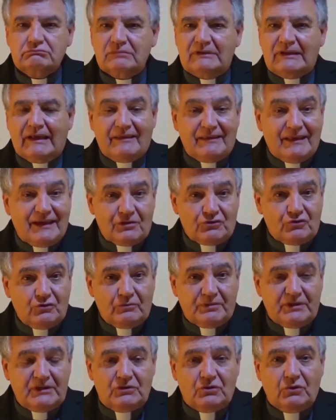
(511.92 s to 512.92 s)
age,
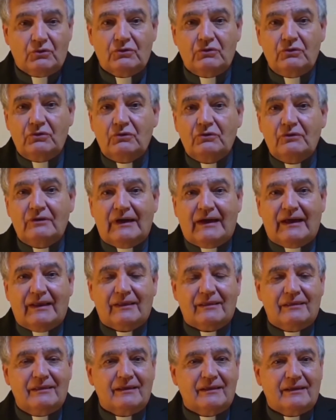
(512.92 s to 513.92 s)
above all,
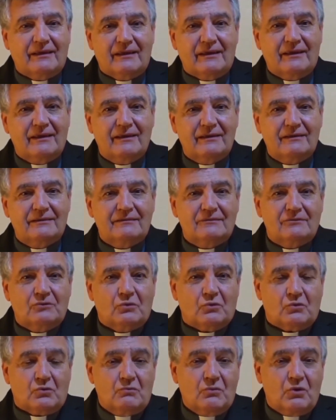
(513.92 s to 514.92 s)
makes the
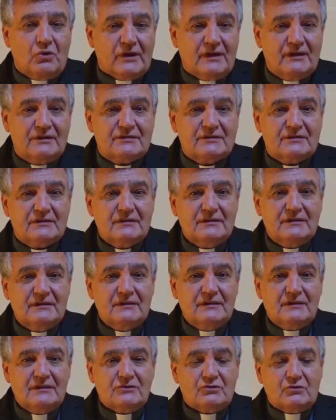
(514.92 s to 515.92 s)
rumors
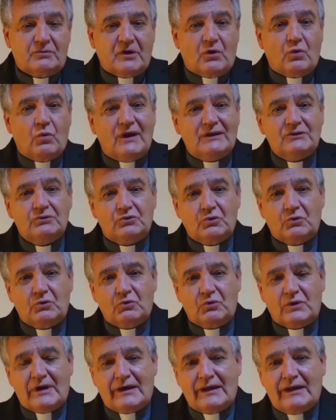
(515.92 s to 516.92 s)
of how
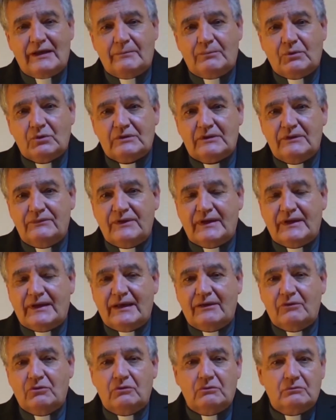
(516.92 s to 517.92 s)
long he will
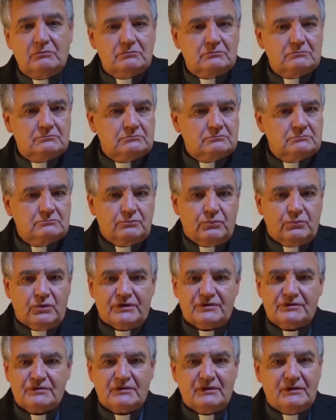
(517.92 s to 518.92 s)
last the
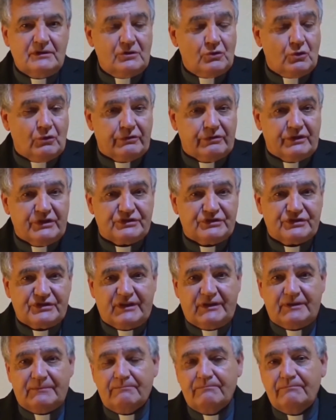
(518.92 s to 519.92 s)
pontificate do
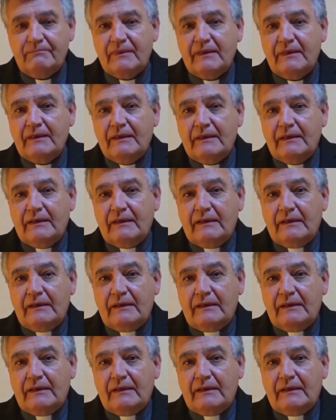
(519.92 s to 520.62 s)
not cease.